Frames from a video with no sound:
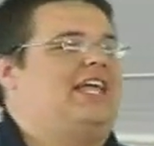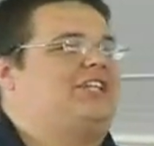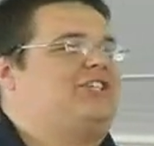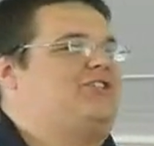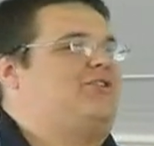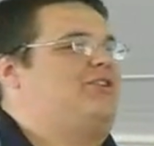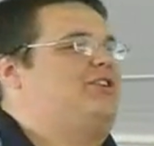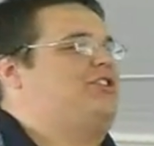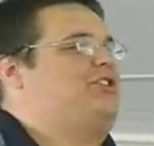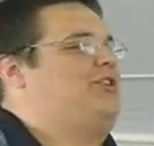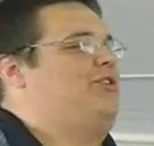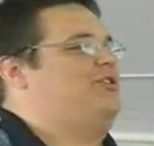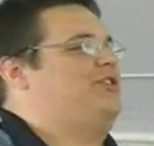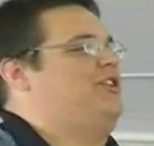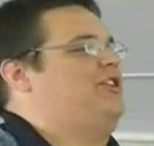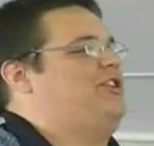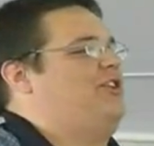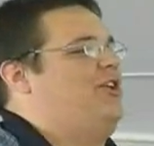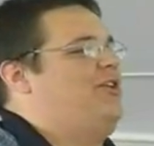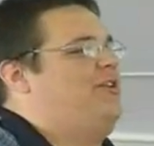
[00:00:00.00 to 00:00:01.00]
And that story just
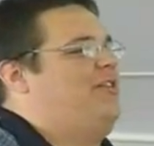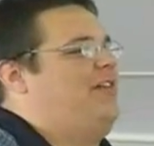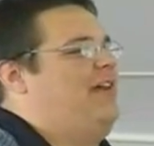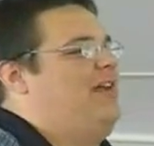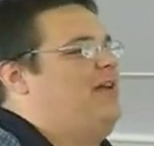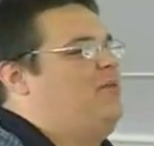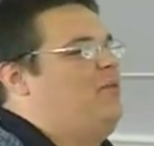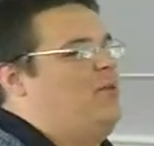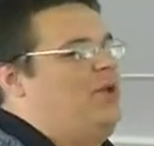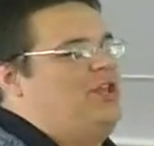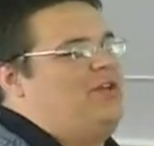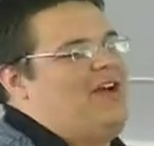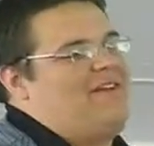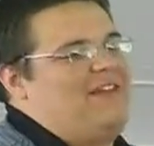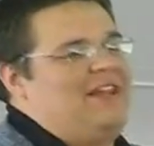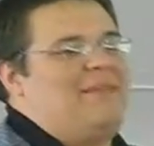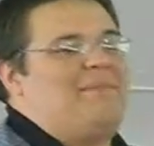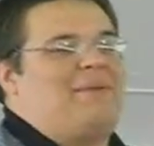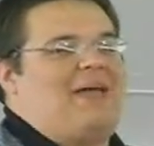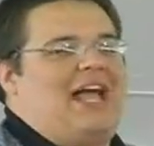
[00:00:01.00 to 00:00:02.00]
goes to show that when
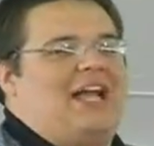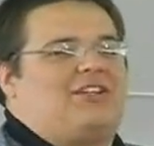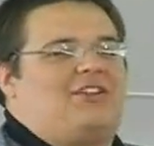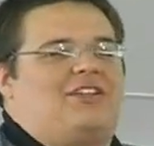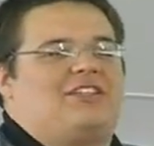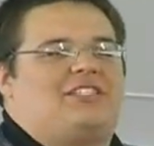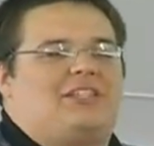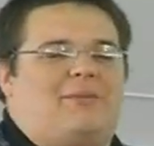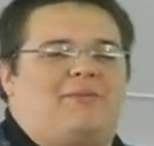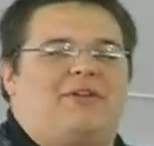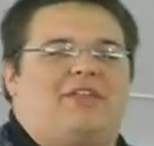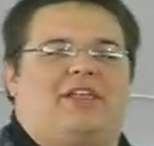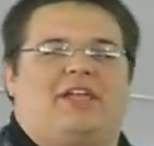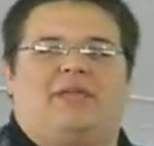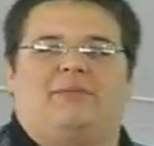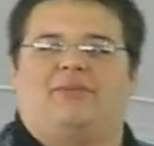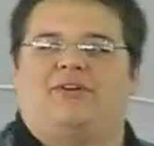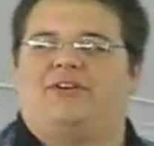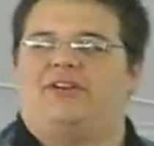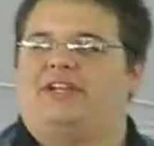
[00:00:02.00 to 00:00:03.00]
you have an impact on someone
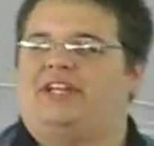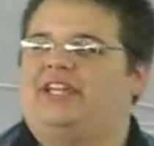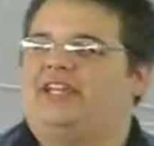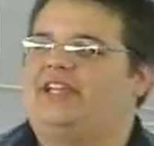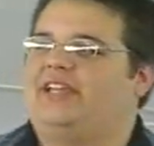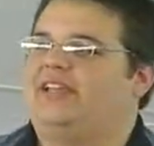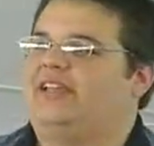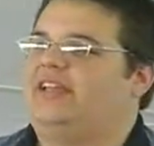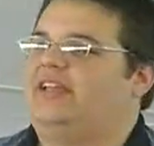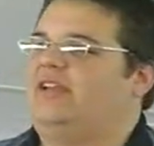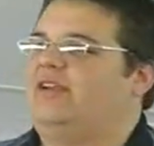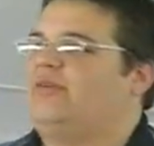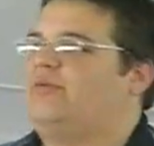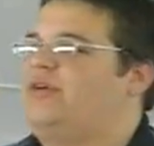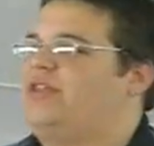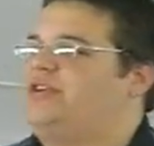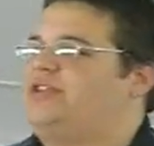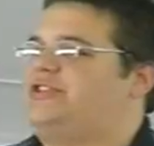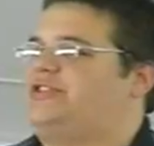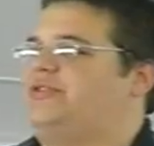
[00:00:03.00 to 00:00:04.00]
in the community,
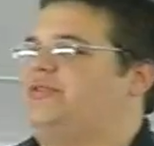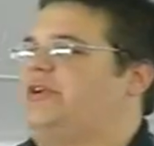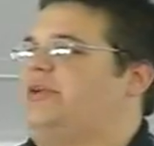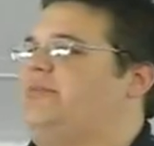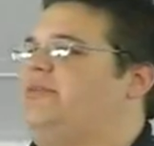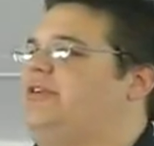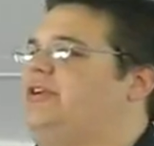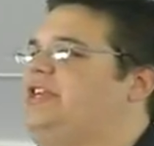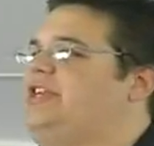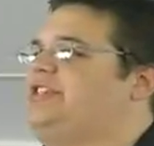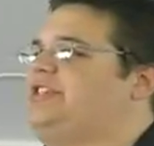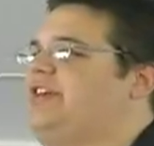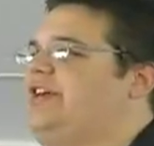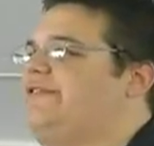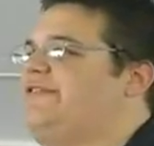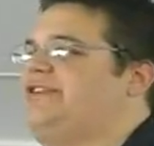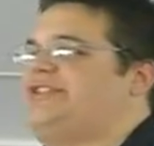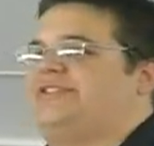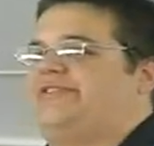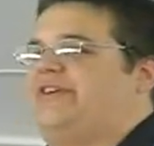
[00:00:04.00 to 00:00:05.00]
whether it's through community
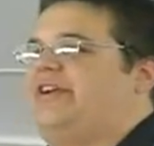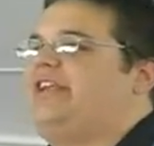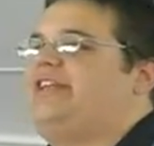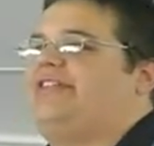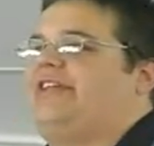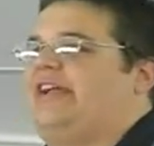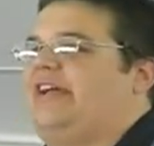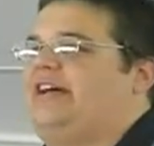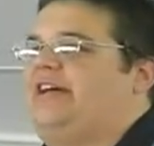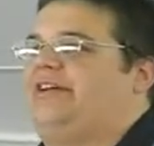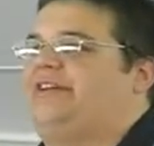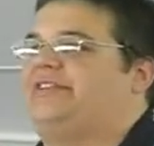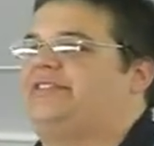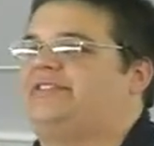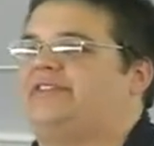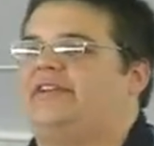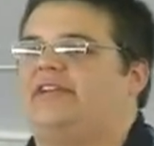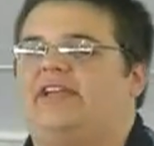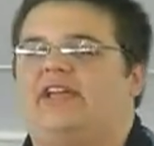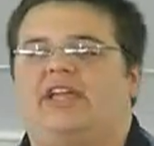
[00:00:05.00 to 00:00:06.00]
service or anything
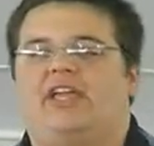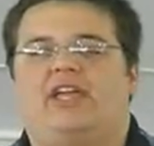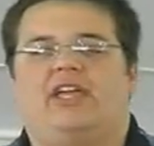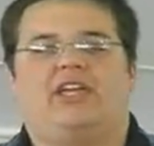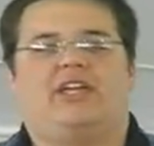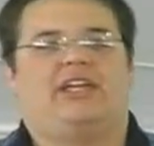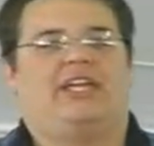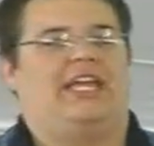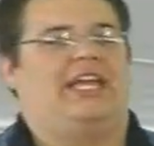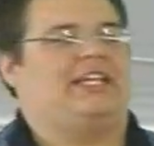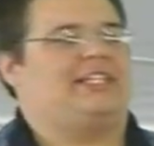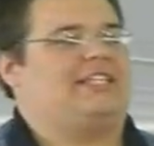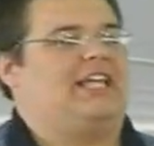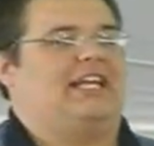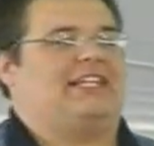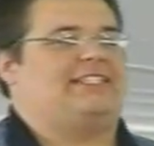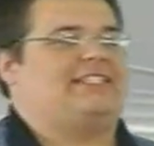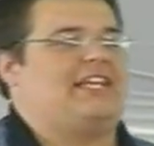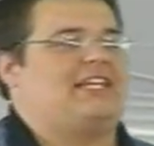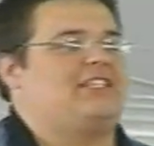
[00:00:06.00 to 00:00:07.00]
else,
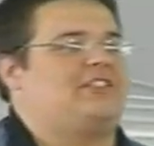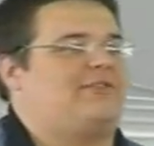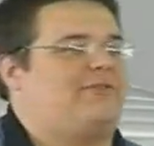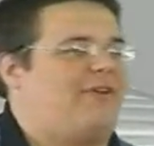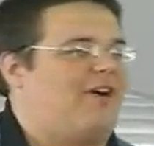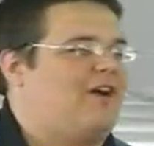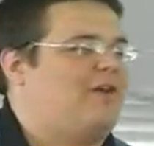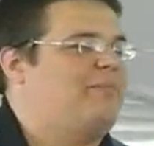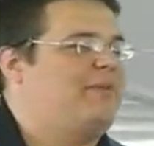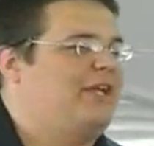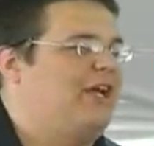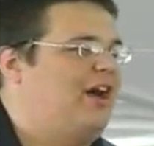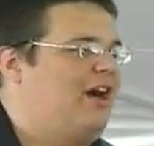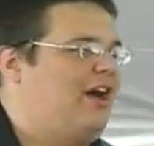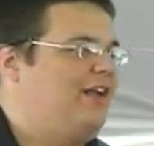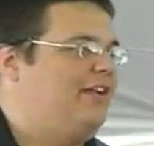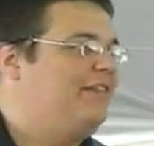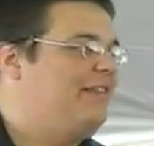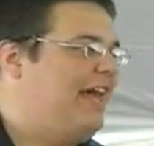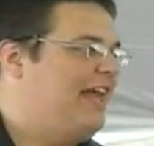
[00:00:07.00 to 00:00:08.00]
it extends far
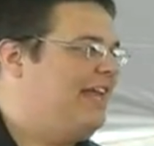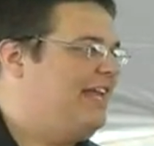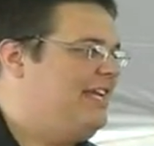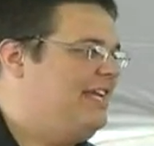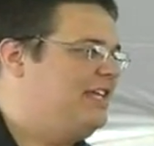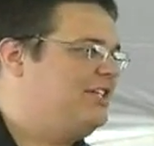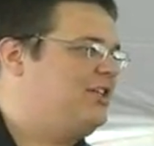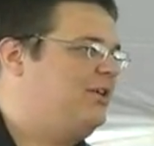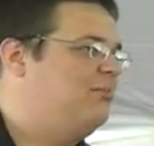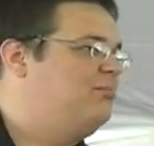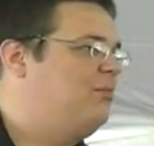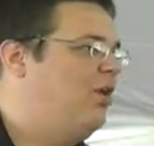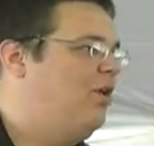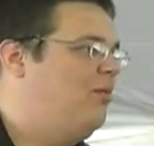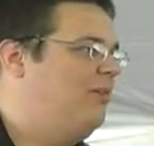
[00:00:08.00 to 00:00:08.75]
beyond that initial